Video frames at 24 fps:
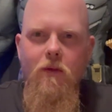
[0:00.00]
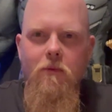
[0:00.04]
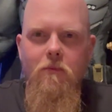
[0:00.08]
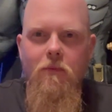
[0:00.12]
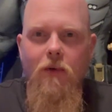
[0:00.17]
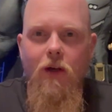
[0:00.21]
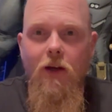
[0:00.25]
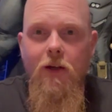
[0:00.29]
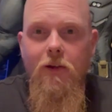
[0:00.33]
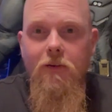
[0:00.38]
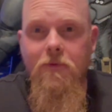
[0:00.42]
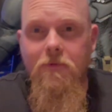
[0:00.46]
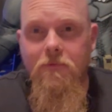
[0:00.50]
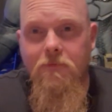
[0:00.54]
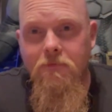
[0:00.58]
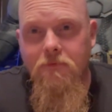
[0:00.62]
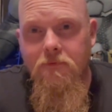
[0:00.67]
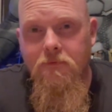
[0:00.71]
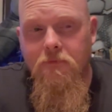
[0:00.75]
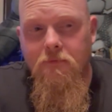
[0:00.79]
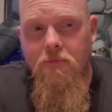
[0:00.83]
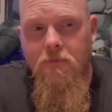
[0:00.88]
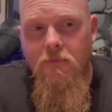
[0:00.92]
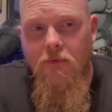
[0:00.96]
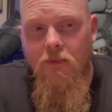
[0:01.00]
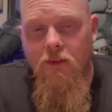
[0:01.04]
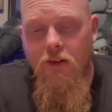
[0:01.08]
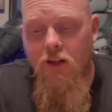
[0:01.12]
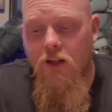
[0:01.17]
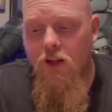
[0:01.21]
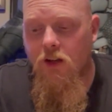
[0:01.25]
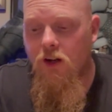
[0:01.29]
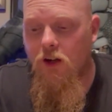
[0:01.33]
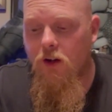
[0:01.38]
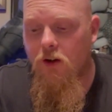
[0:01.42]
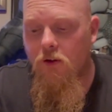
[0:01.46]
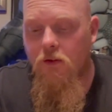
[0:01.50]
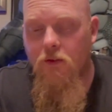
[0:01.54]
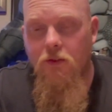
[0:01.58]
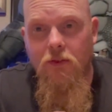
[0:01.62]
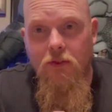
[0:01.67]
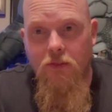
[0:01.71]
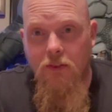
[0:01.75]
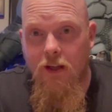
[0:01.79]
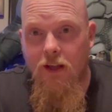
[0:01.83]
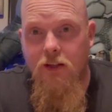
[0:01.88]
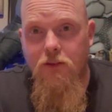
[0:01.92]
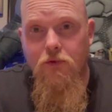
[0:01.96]
But, you know,
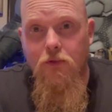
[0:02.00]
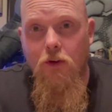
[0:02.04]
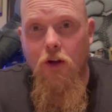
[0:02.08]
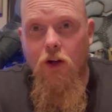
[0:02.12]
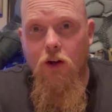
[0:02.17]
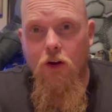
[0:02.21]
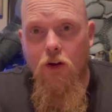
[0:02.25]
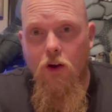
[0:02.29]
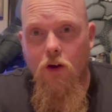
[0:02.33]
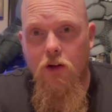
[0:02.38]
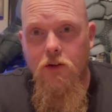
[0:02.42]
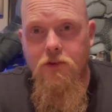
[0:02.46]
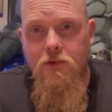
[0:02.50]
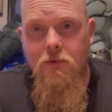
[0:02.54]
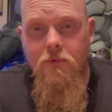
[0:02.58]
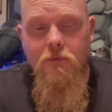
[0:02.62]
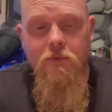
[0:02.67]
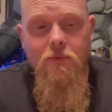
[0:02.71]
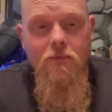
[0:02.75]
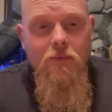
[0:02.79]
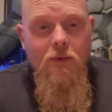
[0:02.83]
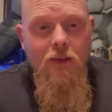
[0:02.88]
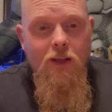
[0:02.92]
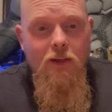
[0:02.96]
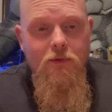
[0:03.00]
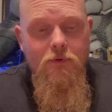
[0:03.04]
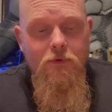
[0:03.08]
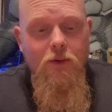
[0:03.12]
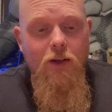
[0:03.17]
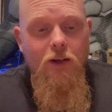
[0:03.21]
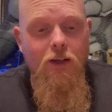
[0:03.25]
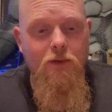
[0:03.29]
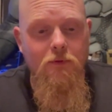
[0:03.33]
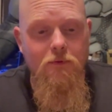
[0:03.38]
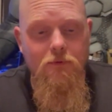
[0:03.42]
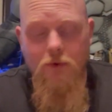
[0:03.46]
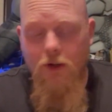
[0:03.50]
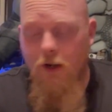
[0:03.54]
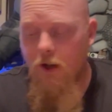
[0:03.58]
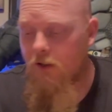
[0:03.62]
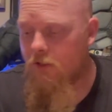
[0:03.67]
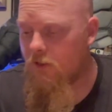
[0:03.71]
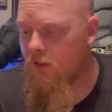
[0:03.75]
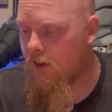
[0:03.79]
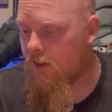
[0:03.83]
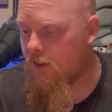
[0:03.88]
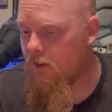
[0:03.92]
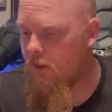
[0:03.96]
that's fucking awesome. It fucking fired
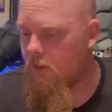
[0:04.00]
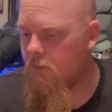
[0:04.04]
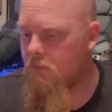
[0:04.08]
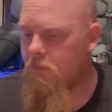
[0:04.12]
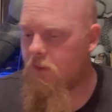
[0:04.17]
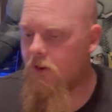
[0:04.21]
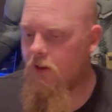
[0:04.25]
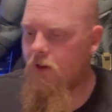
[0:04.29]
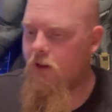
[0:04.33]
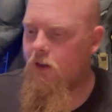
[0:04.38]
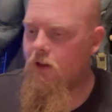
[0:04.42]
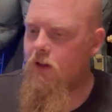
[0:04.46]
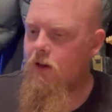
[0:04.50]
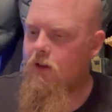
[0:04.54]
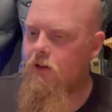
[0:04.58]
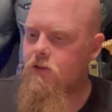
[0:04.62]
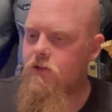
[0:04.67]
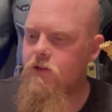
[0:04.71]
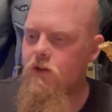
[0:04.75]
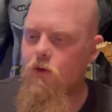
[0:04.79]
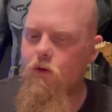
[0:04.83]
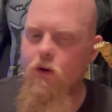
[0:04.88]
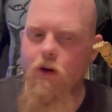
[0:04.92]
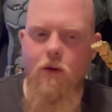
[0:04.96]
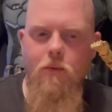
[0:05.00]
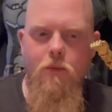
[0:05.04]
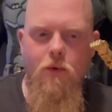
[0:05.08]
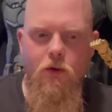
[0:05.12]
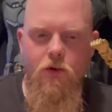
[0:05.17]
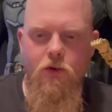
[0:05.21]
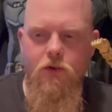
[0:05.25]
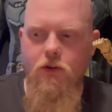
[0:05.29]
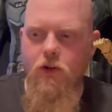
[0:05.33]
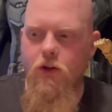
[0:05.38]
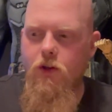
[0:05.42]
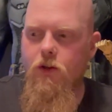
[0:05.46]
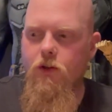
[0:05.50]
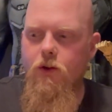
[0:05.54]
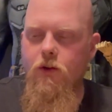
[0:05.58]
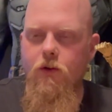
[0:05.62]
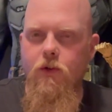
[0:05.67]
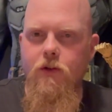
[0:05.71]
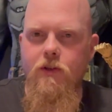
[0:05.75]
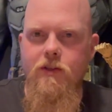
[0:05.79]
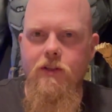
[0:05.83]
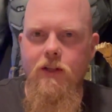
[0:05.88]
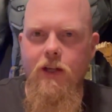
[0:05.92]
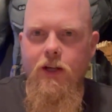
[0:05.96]
right up. So what I'm gonna do
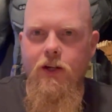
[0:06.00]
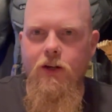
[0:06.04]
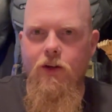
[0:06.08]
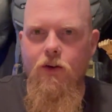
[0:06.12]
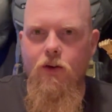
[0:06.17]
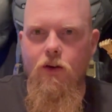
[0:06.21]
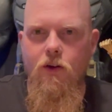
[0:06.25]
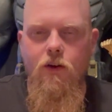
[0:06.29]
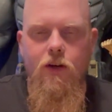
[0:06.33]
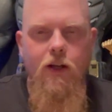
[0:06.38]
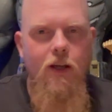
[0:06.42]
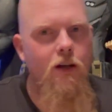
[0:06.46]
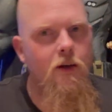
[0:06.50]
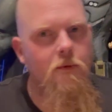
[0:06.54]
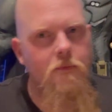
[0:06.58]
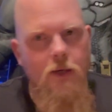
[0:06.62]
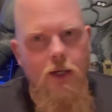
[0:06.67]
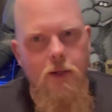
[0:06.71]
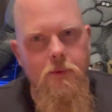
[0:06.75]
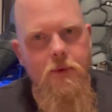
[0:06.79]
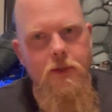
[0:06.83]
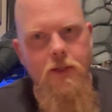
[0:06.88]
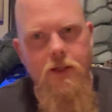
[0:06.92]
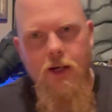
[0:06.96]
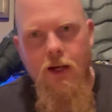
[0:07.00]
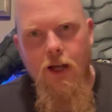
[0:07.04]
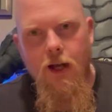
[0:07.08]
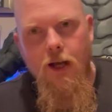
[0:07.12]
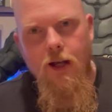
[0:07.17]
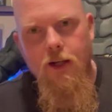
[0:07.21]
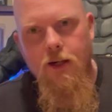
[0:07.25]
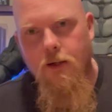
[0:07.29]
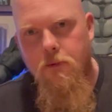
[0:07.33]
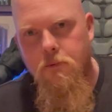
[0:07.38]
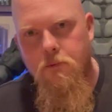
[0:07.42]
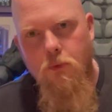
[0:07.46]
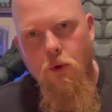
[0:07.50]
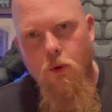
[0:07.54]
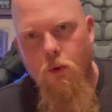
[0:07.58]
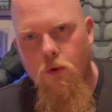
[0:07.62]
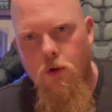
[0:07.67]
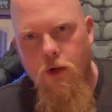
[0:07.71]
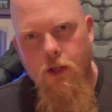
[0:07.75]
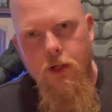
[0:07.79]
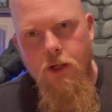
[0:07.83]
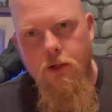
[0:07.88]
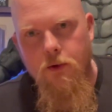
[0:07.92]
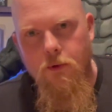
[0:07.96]
is later on, hell, maybe tonight, I'm bored
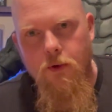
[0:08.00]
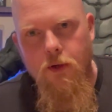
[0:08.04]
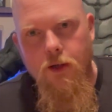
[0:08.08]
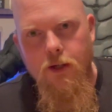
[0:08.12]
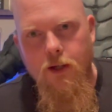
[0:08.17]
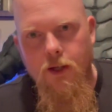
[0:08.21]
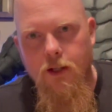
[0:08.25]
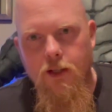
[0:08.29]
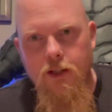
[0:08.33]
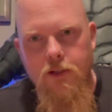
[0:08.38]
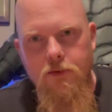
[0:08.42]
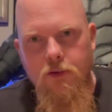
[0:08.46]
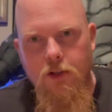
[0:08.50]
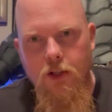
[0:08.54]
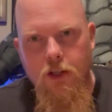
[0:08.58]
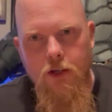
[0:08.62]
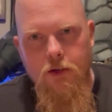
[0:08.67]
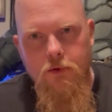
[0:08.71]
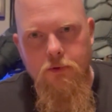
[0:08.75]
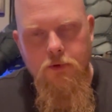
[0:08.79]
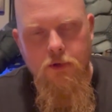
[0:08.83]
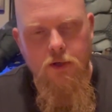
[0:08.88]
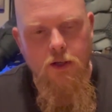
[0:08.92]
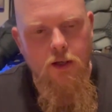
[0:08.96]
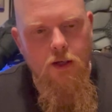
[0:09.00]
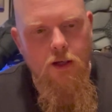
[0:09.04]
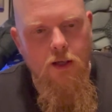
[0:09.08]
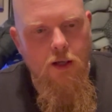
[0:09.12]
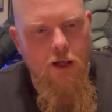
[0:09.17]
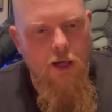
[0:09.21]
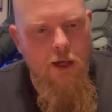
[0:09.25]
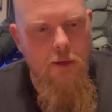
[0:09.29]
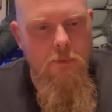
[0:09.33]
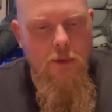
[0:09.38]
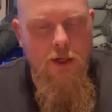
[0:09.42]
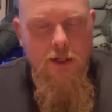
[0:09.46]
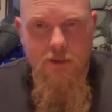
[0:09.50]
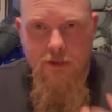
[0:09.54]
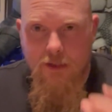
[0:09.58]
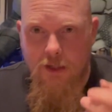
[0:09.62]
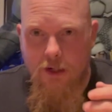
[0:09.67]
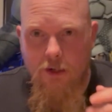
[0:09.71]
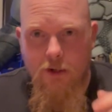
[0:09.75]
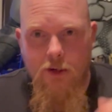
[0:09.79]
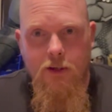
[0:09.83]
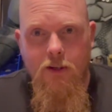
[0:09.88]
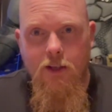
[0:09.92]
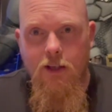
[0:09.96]
anyway, I live alone. I might
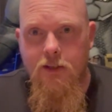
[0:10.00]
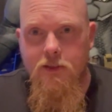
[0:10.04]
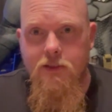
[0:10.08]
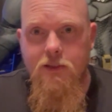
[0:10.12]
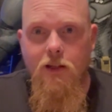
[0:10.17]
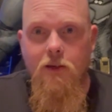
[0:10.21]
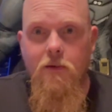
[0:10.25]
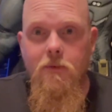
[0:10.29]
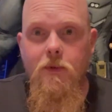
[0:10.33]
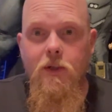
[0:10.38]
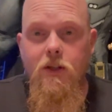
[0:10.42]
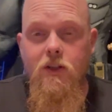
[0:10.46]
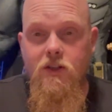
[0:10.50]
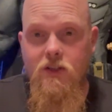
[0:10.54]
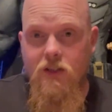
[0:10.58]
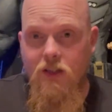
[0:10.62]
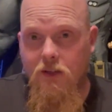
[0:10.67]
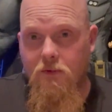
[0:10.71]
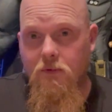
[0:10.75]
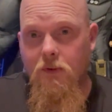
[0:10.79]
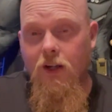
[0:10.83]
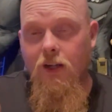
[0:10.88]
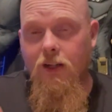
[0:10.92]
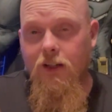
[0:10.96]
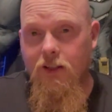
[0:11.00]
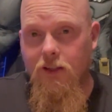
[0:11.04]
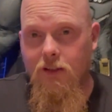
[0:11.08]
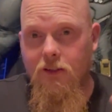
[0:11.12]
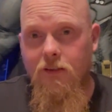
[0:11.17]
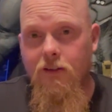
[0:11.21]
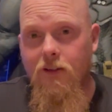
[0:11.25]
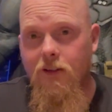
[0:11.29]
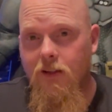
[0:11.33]
tear into that sumbitch, see if I can